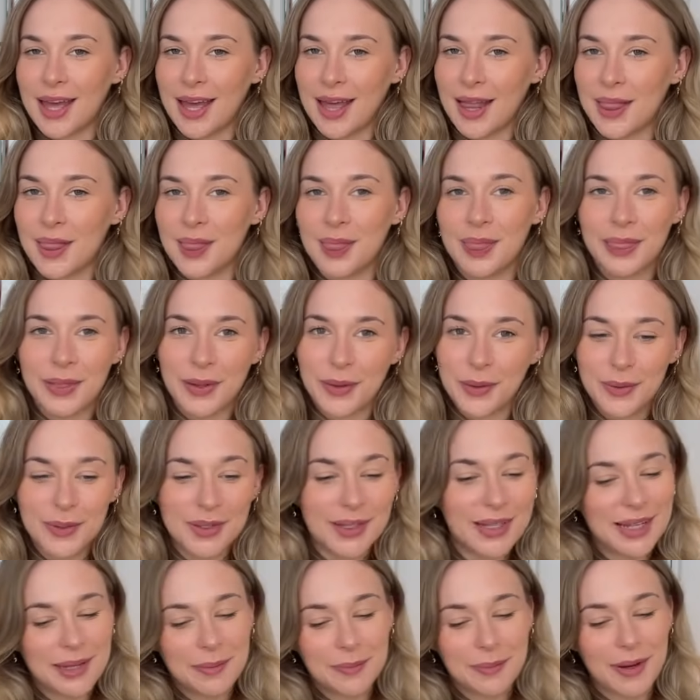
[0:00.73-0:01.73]
Hello
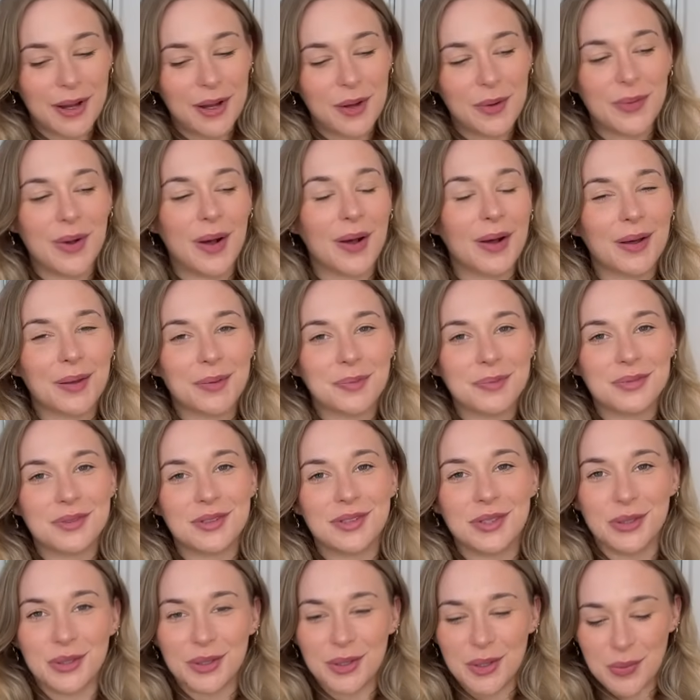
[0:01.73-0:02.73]
Libra, welcome
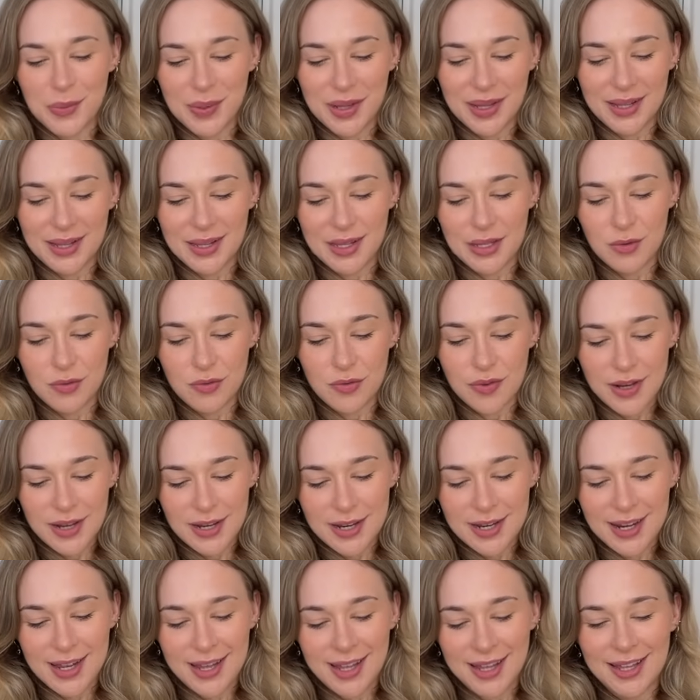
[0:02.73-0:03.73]
to your weekly
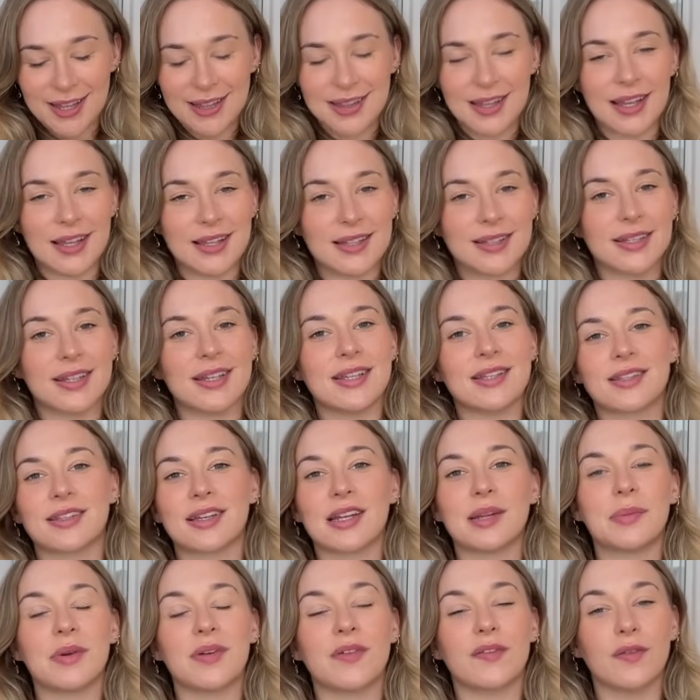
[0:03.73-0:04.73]
reading. This is
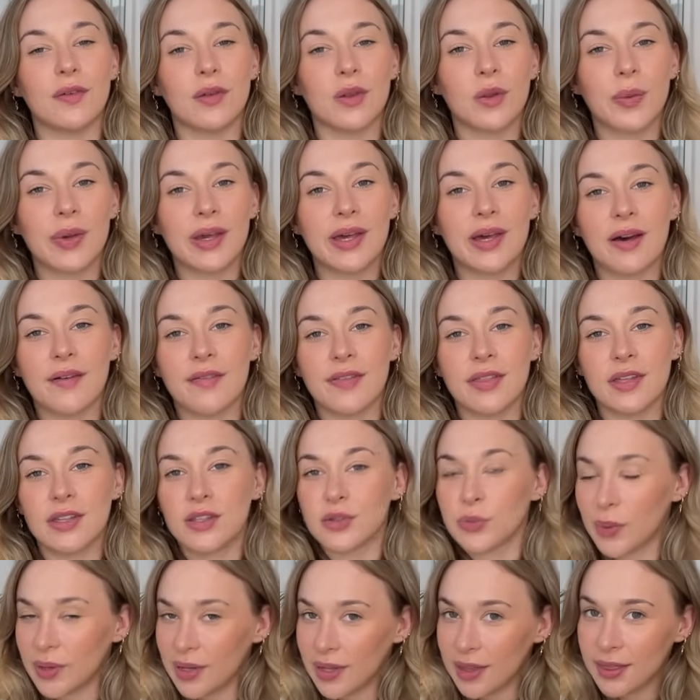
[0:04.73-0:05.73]
going to be for the week of the
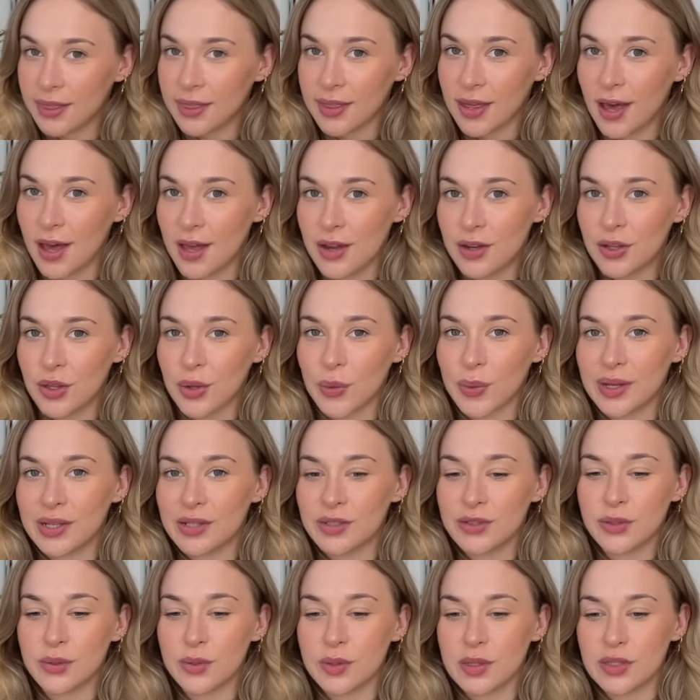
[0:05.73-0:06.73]
twenty-third going
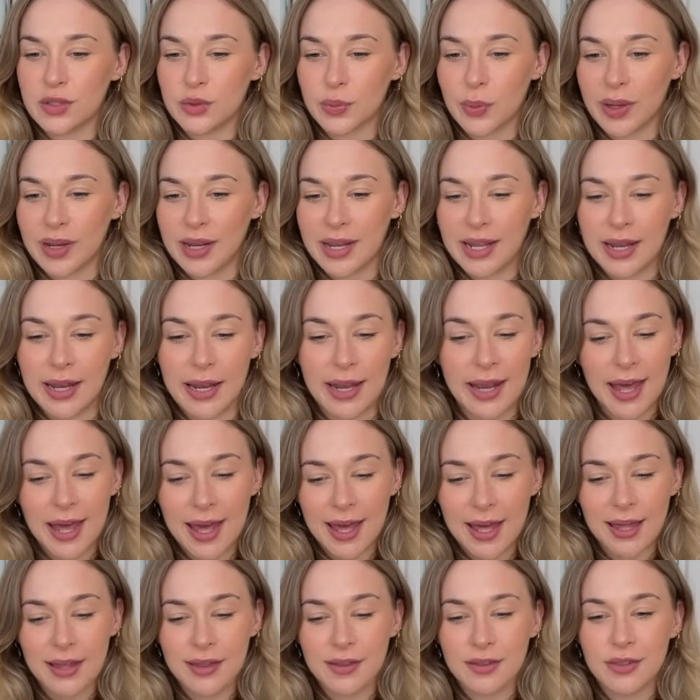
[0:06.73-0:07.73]
to the
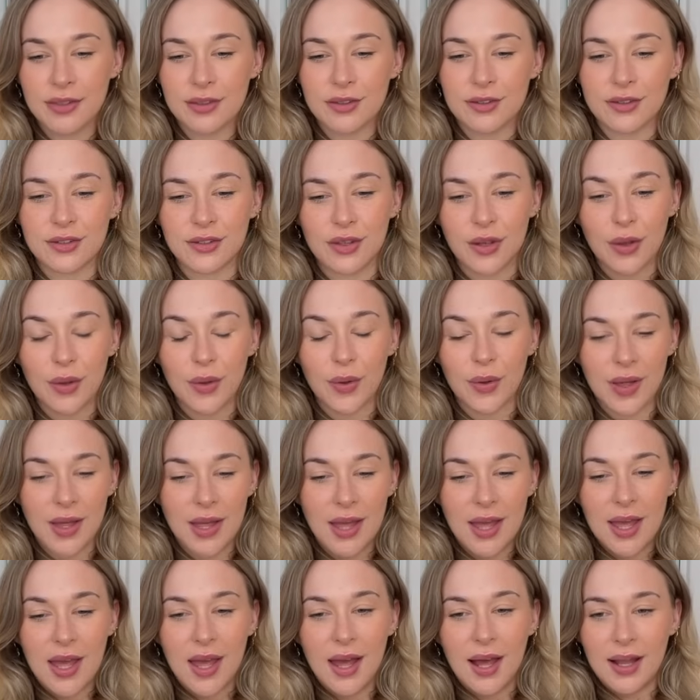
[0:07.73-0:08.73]
twenty-ninth. So
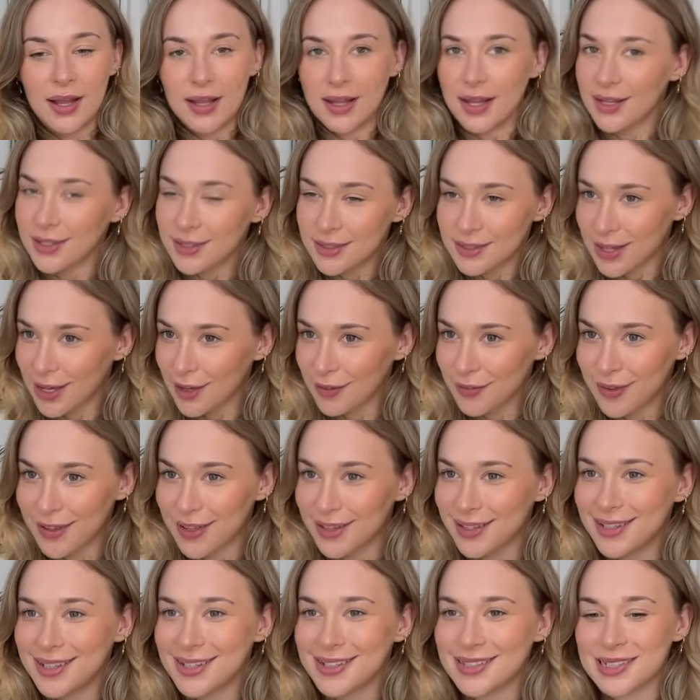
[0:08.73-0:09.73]
let's dive
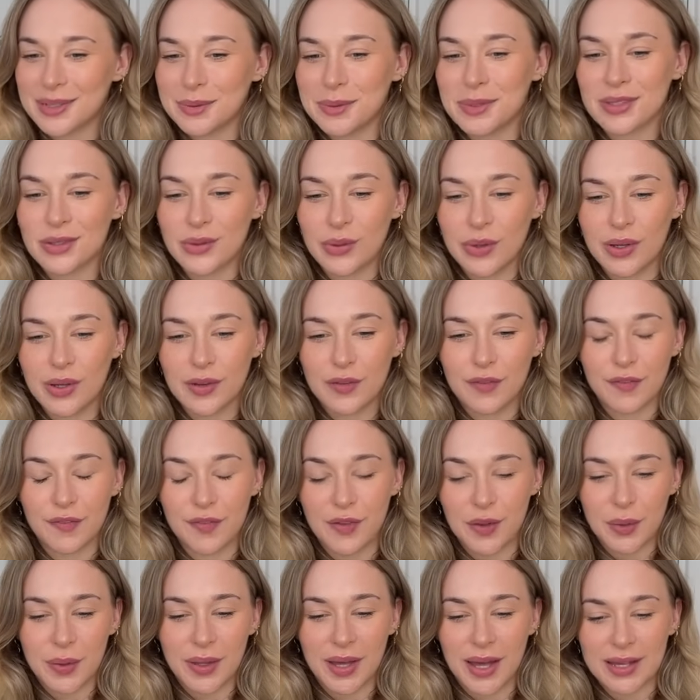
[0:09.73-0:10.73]
in, let's see what's going on for
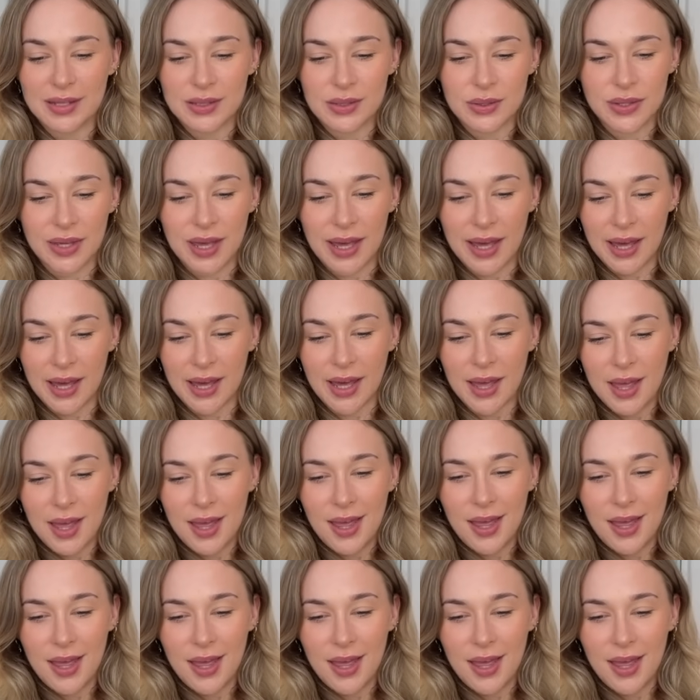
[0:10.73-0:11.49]
you guys, okay?